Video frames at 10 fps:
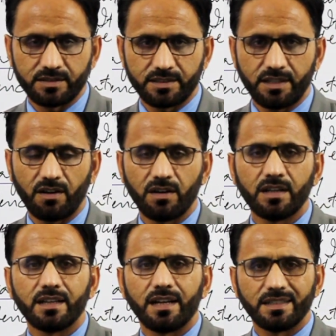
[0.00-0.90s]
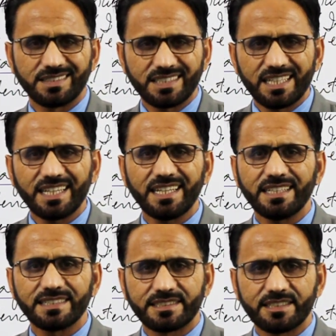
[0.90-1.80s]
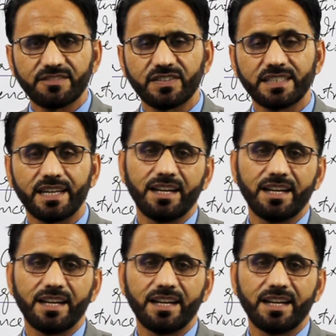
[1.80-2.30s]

There are three different